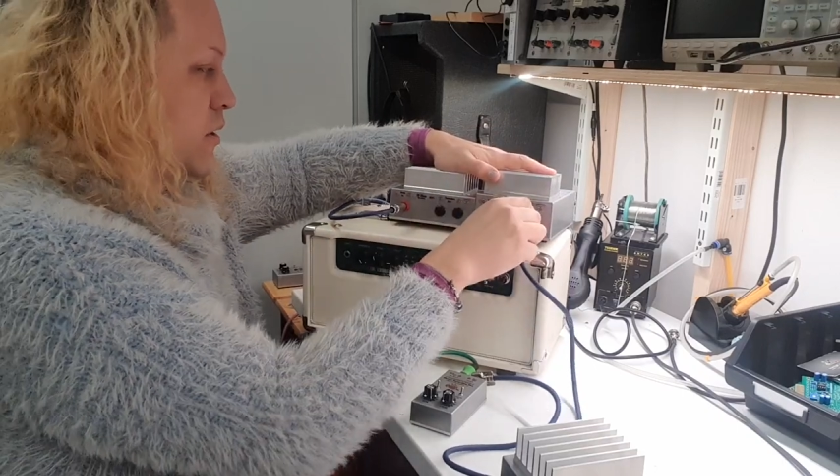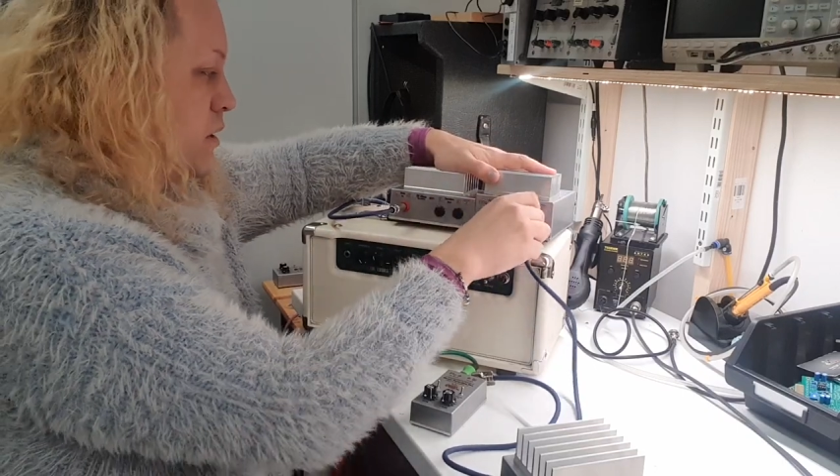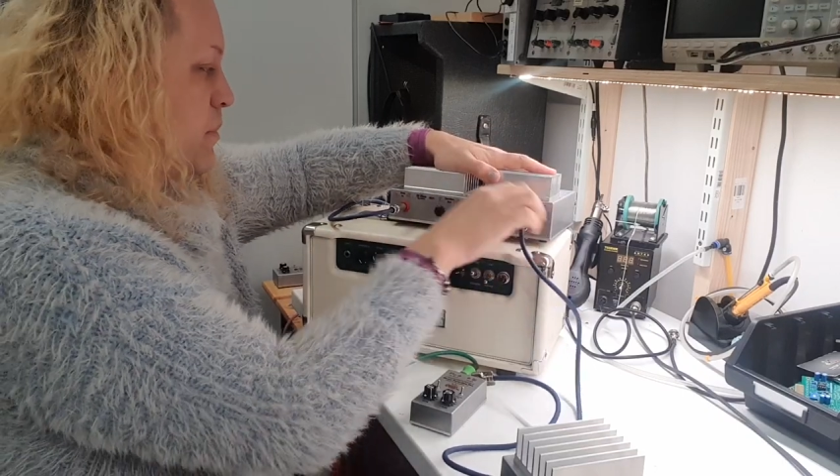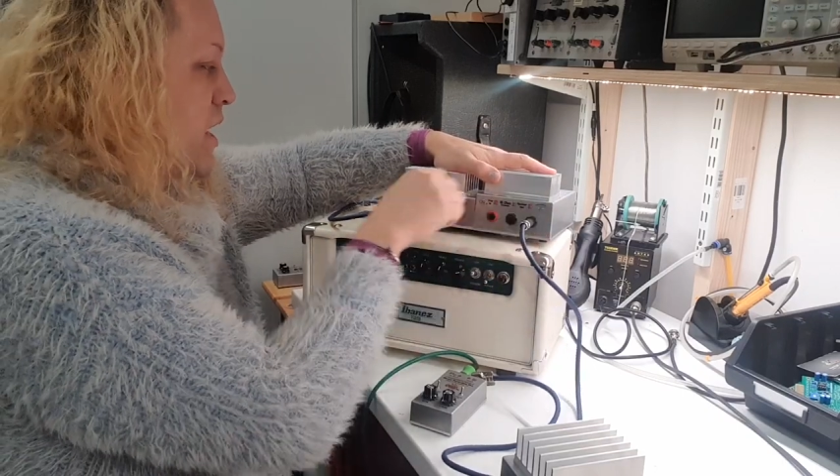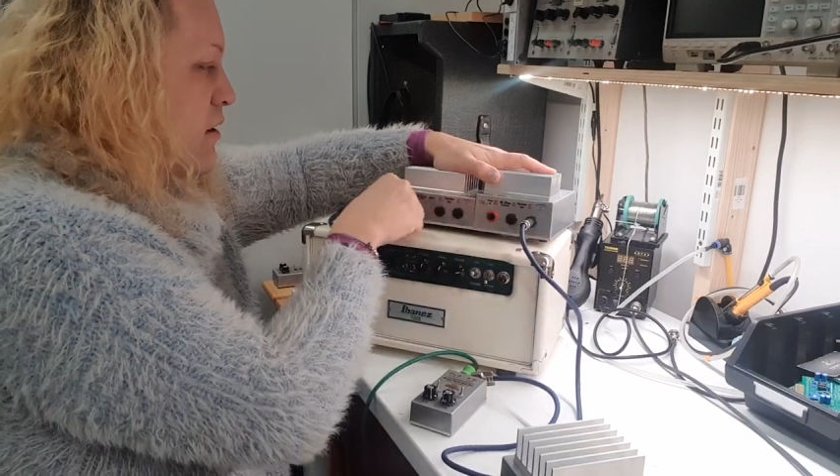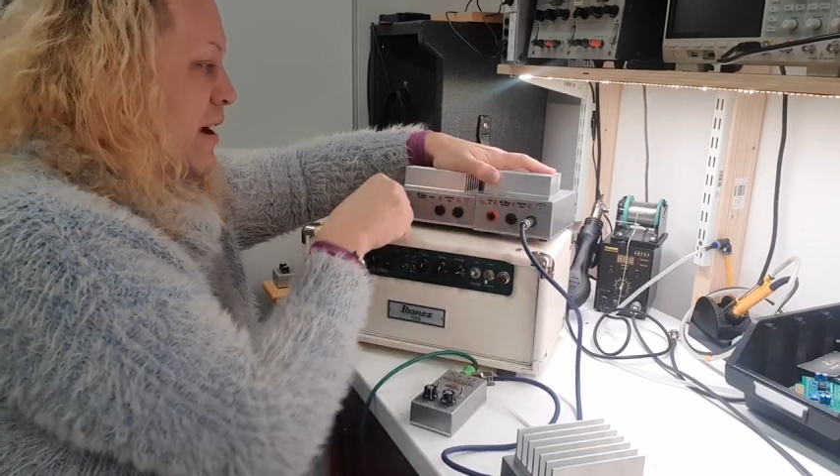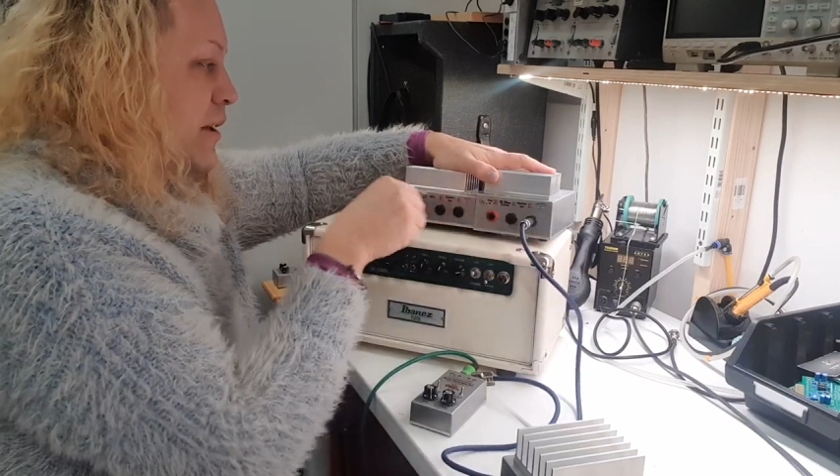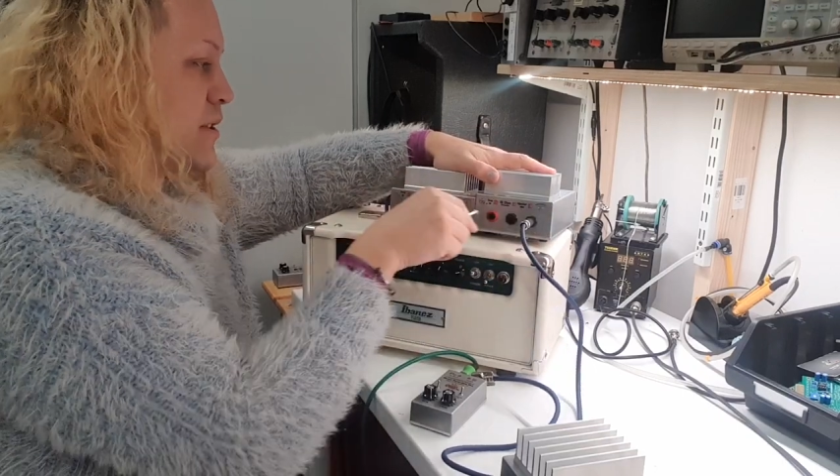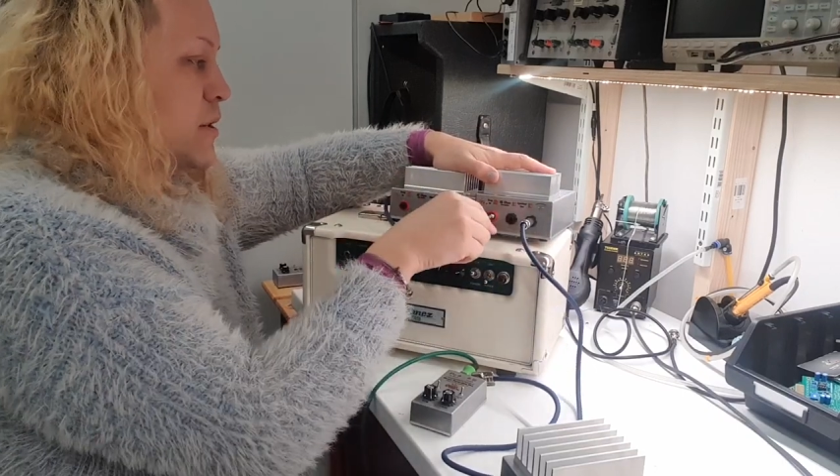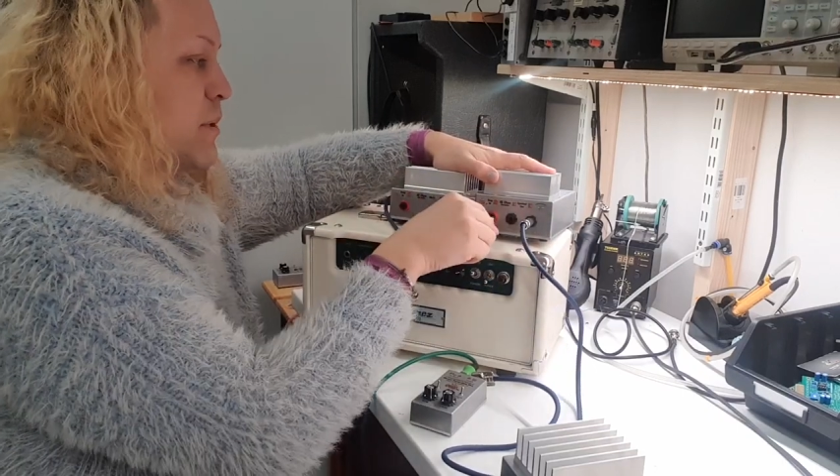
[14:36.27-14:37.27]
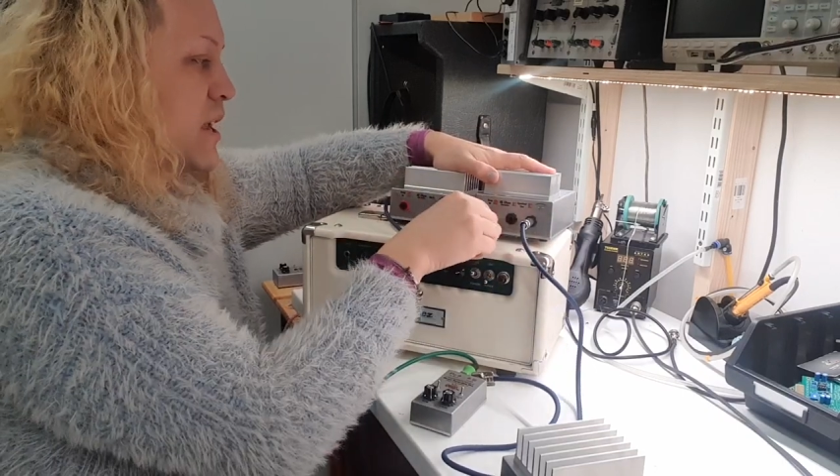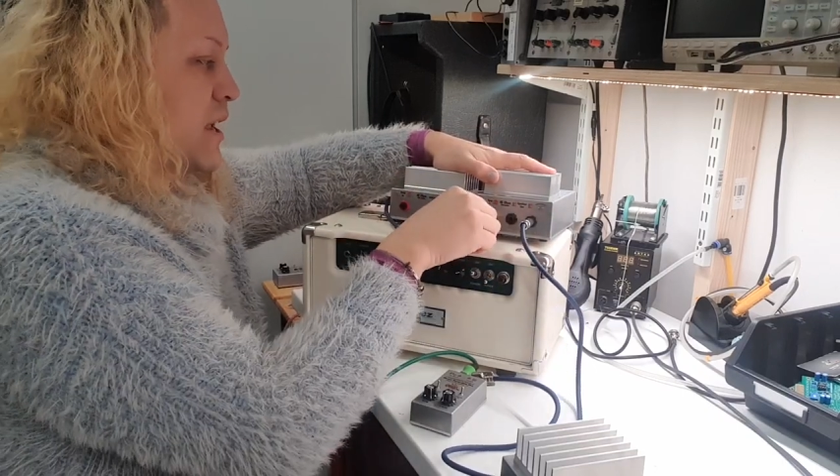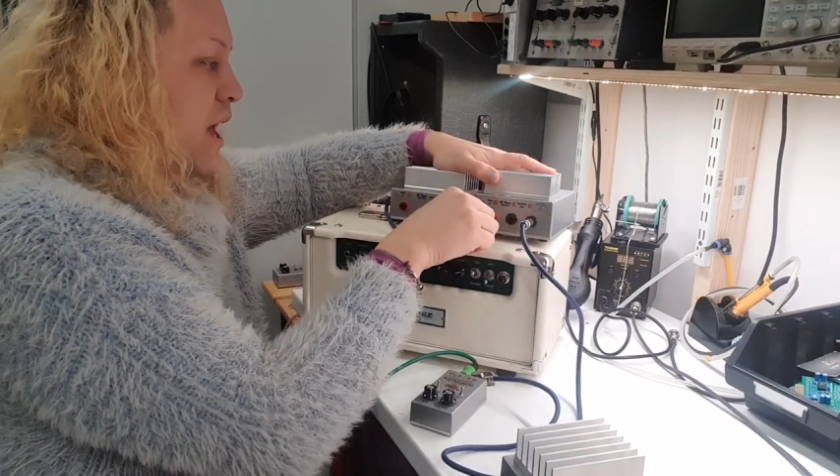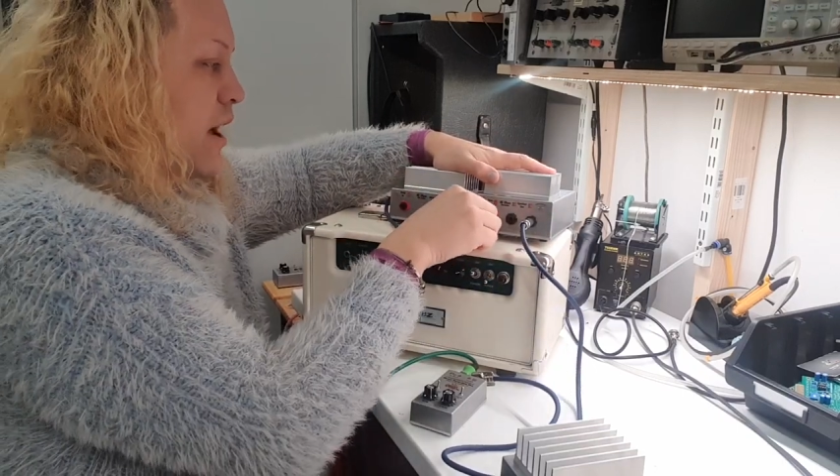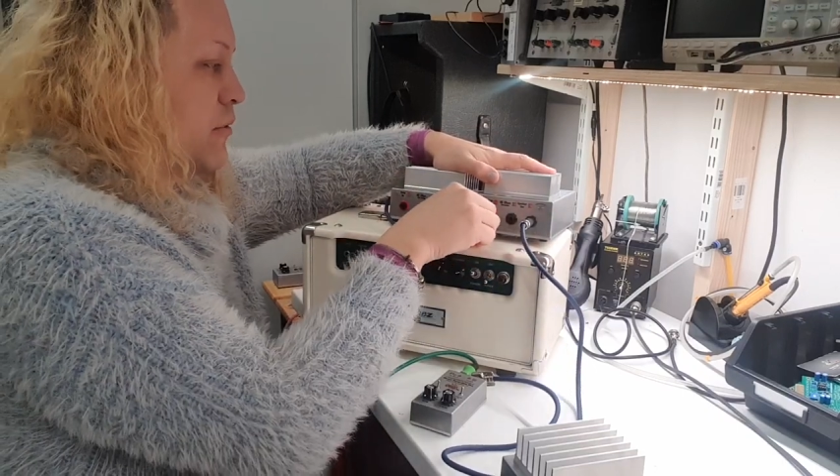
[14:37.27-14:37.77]
speaker out to
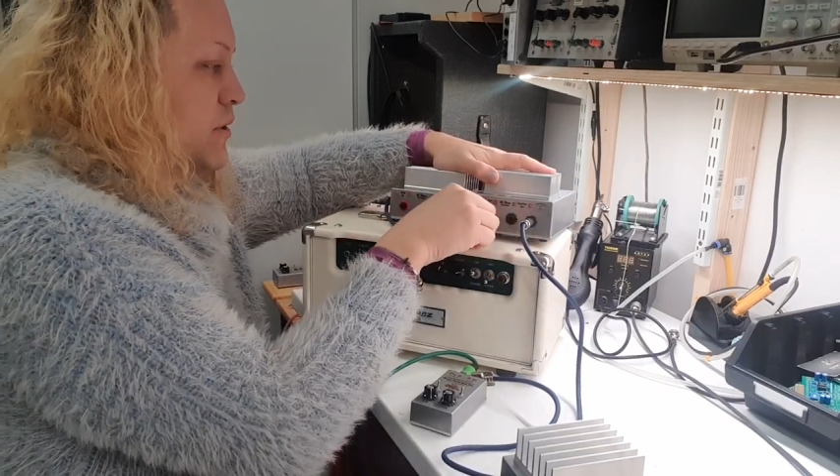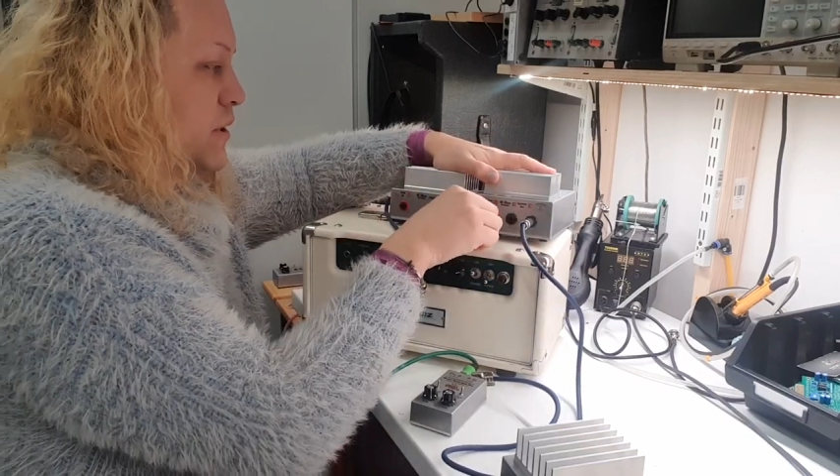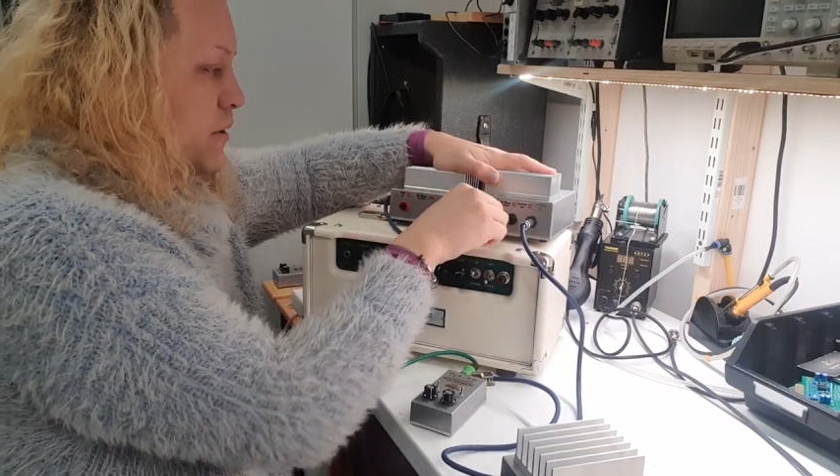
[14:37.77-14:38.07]
speaker out.